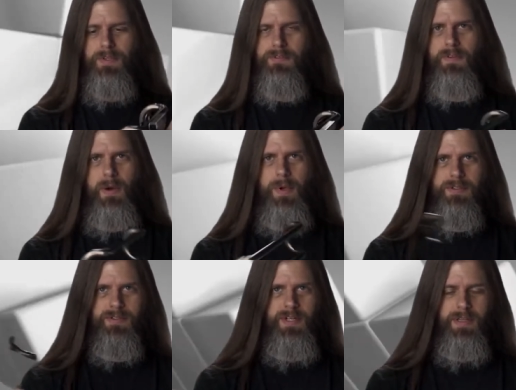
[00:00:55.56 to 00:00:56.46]
So that way it's
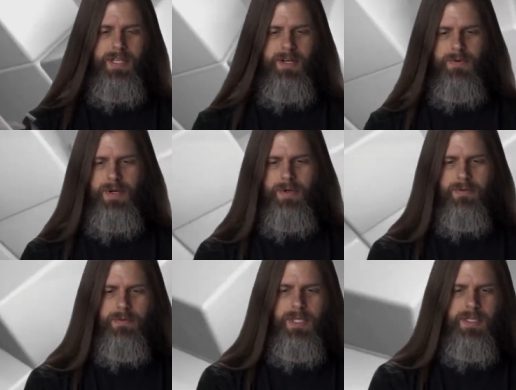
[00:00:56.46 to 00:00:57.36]
just not laying
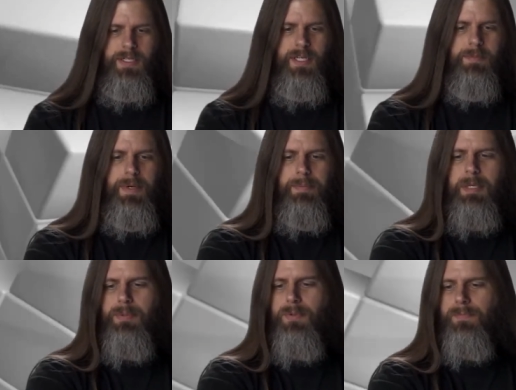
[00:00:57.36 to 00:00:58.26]
around getting kicked by
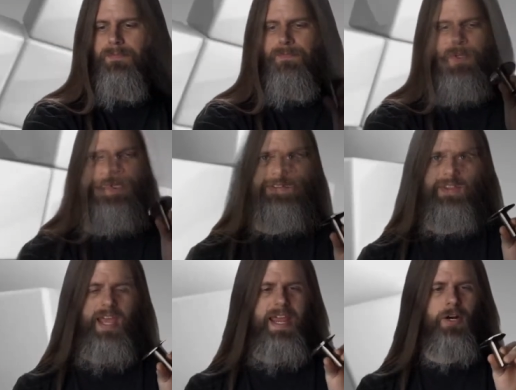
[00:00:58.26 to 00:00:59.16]
people. This is
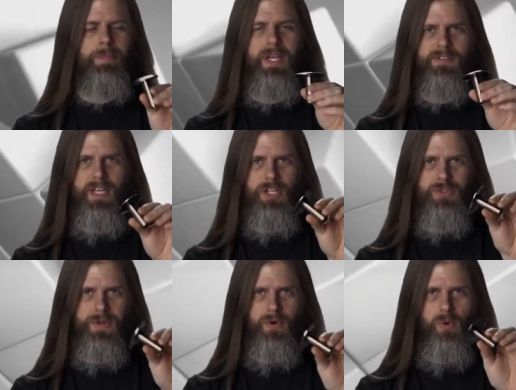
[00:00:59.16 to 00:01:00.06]
the anchor piece that you
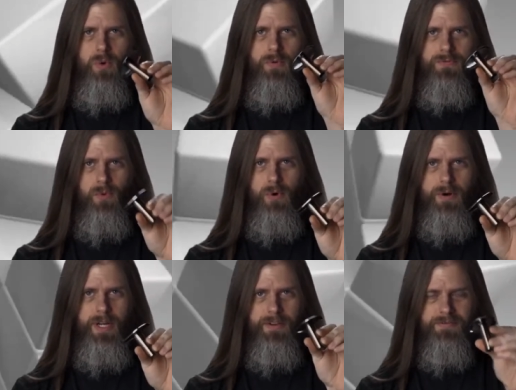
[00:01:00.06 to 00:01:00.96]
drill the hole
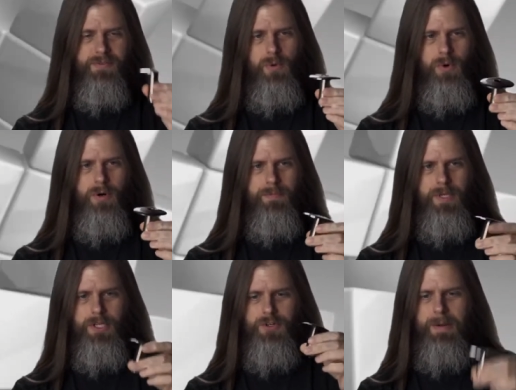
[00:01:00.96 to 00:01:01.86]
for in the floor.
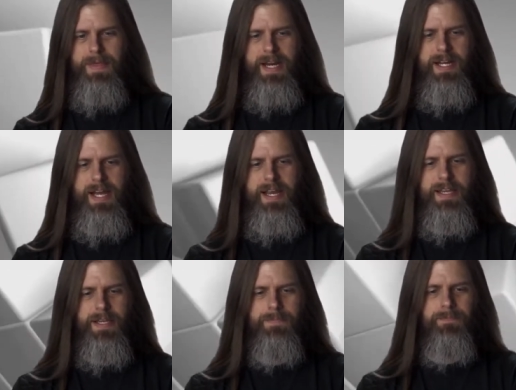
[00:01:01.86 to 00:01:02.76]
You drop that guy
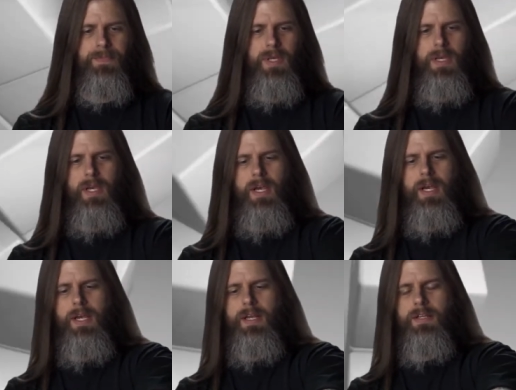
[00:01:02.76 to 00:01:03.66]
in
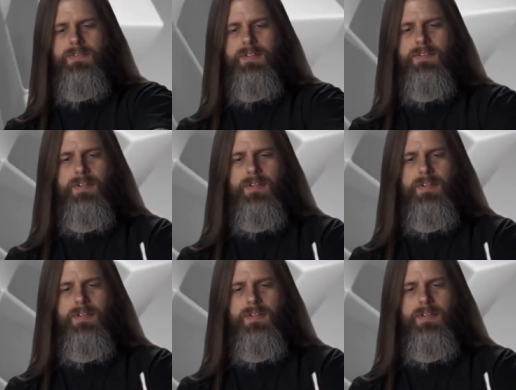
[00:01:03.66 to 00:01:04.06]
and it sits